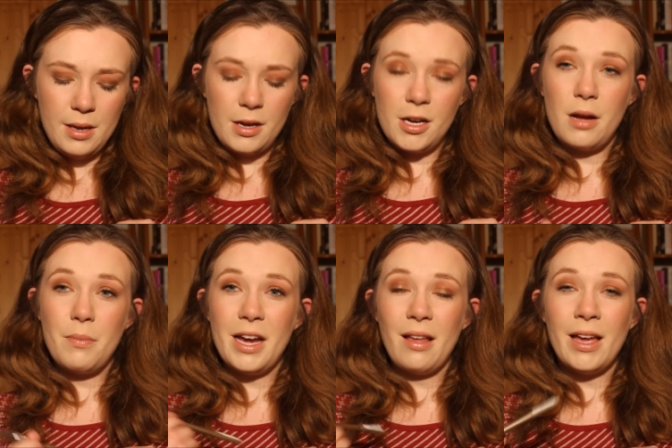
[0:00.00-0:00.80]

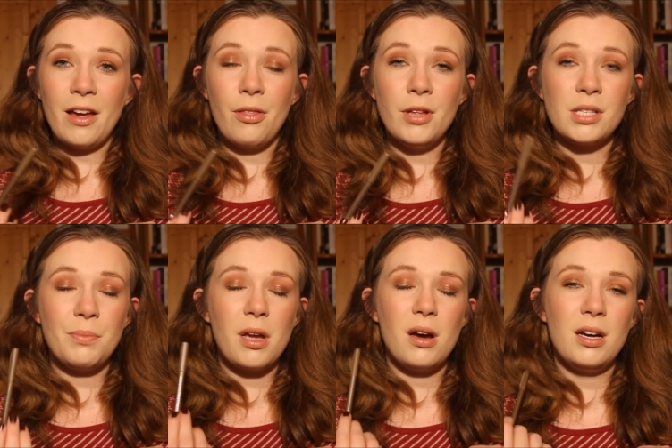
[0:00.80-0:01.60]
I like this
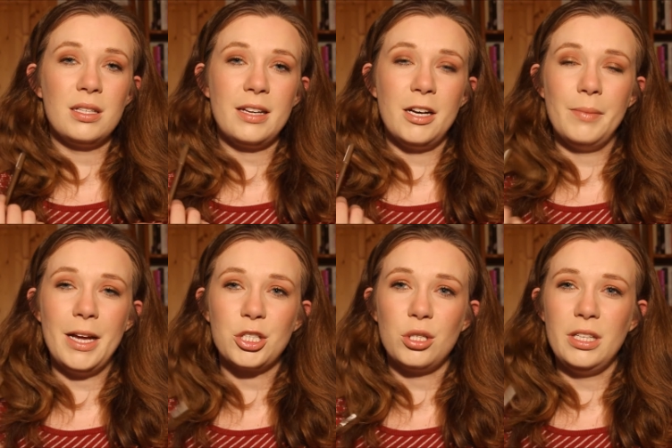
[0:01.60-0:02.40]
because
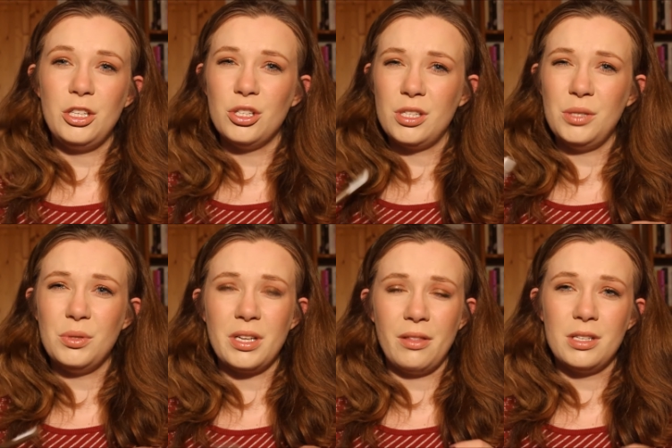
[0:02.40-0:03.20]
actually just
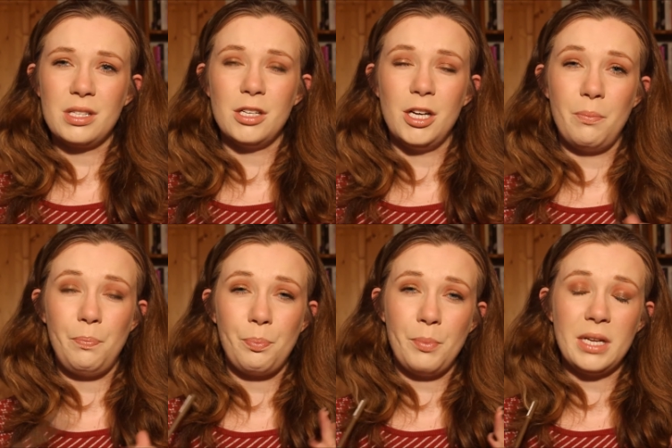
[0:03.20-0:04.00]
using this
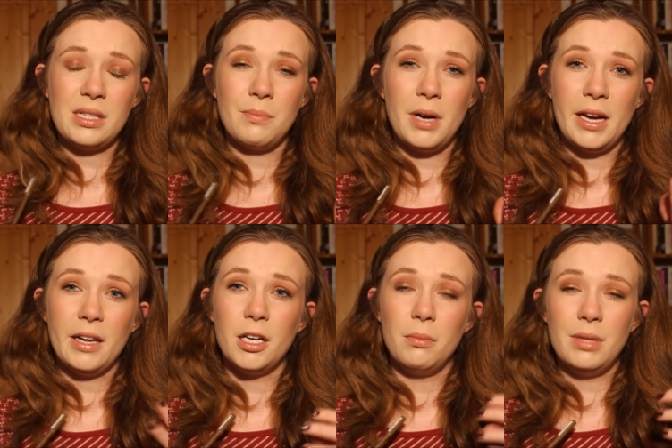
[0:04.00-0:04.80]
makes my
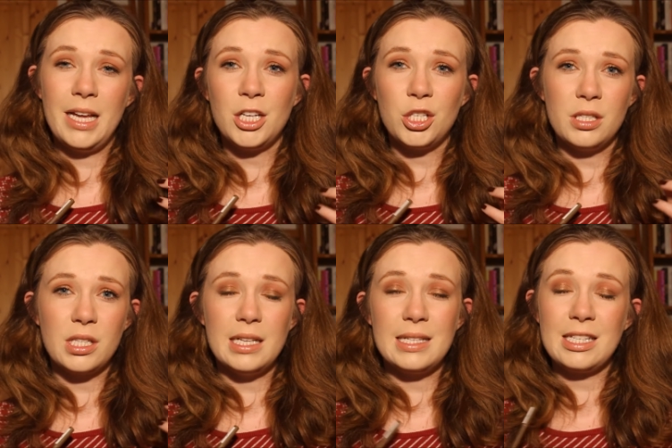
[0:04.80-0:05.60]
lashes
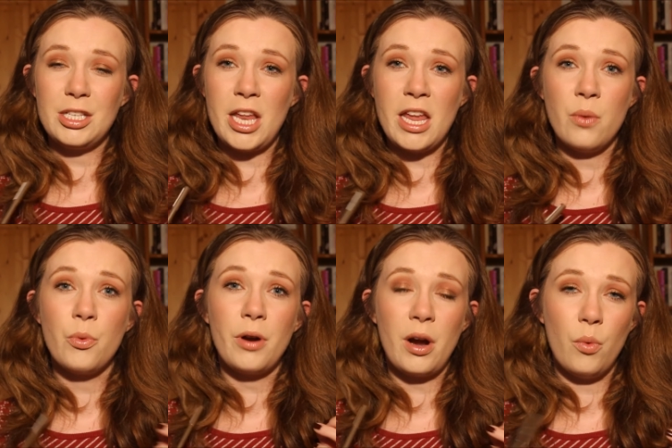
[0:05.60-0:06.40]
stay
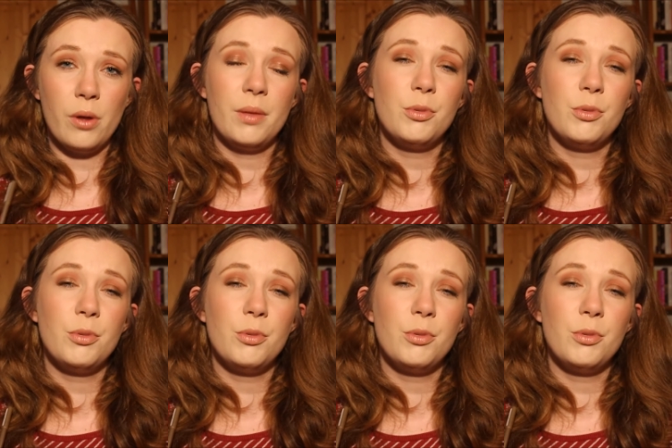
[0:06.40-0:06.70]
where I want them